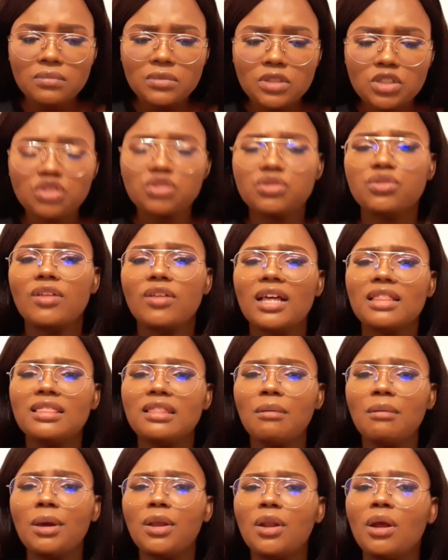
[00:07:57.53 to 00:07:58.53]
so that
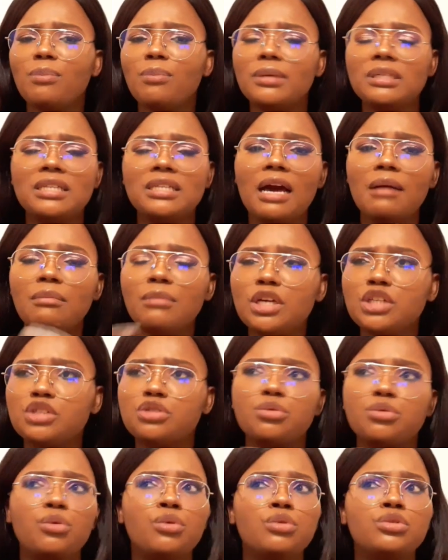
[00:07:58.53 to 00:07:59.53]
they may not be damaged or